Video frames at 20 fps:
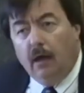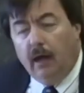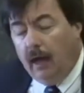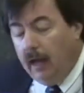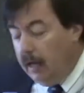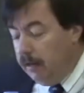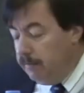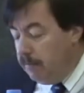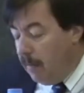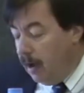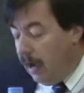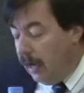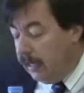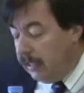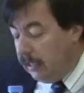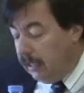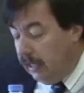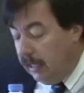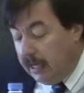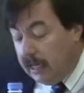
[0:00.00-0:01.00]
And
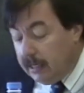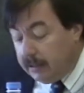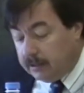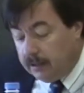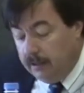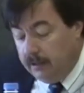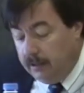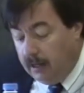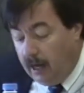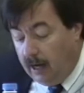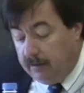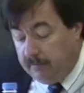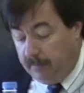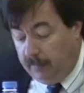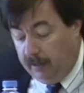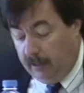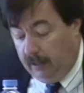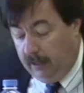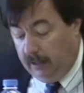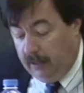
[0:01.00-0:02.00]
might it not
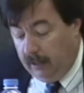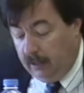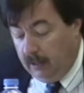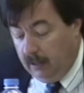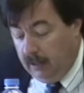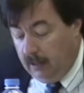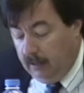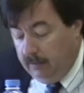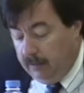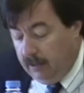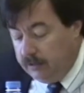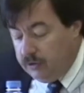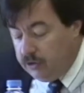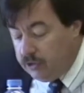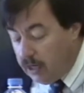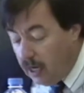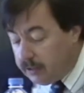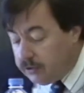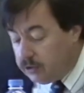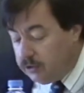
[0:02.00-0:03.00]
be that
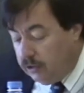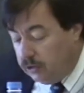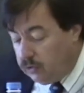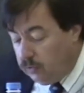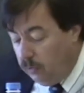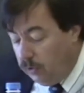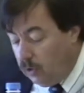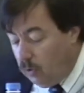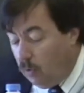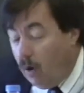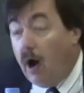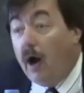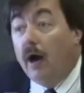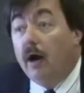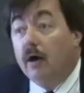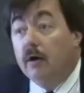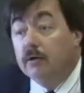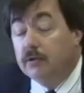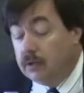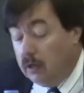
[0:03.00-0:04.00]
justice
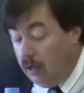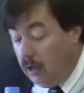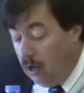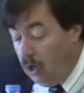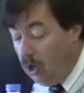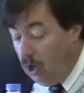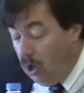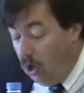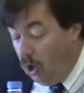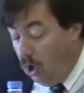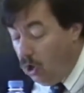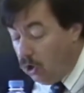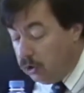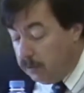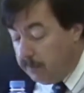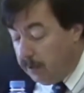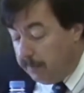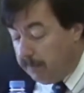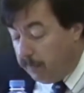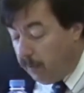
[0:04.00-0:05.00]
requires
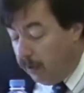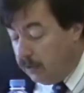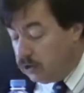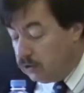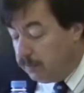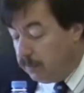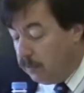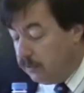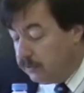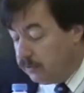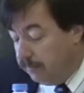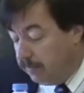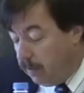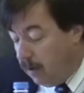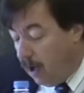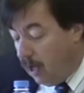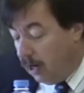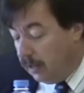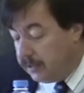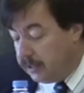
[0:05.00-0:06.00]
ultimate principles of
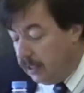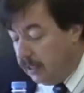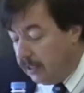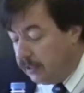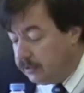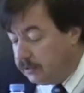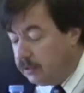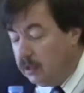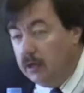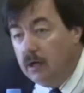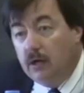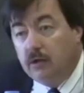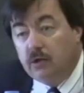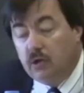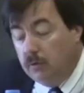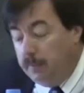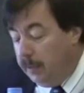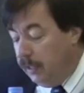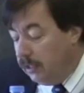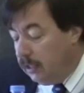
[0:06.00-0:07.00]
politics
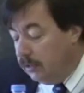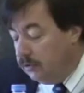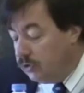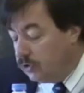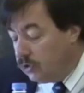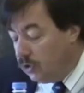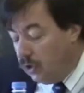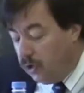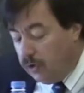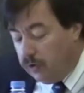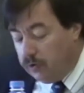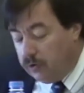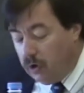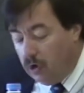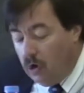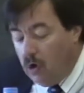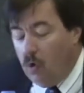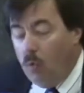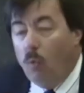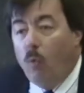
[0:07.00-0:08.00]
to be concerned
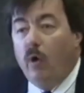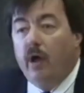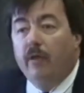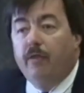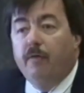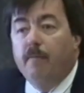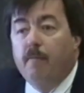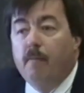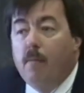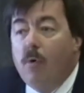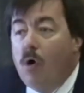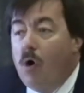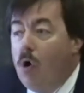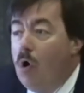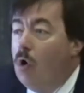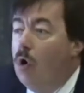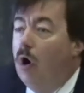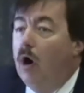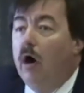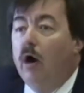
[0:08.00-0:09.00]
with
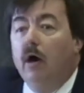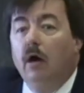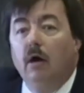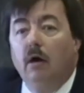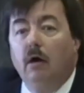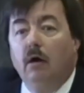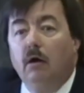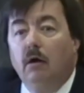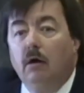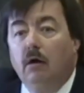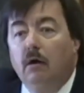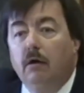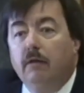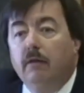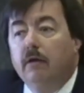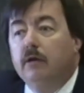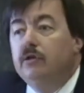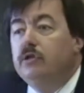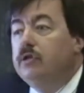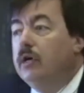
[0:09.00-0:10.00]
more
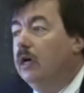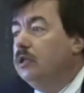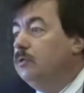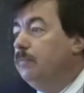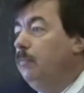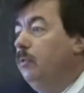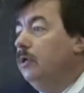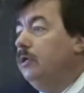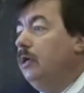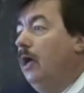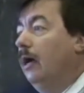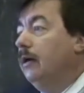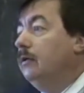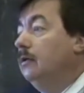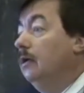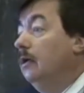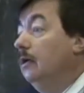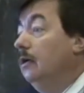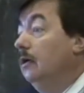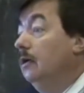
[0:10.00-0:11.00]
than just
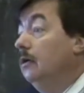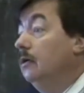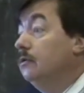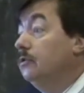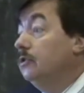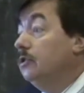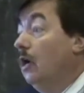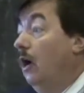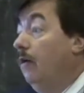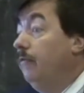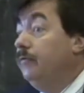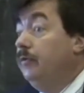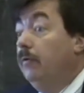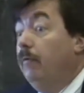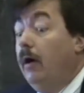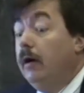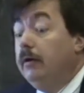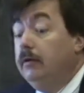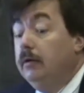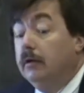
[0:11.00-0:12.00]
protecting
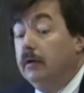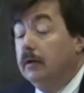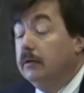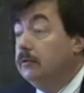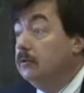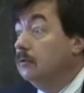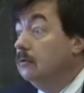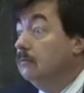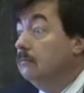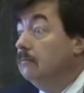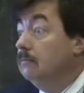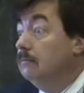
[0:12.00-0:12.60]
self-directedness?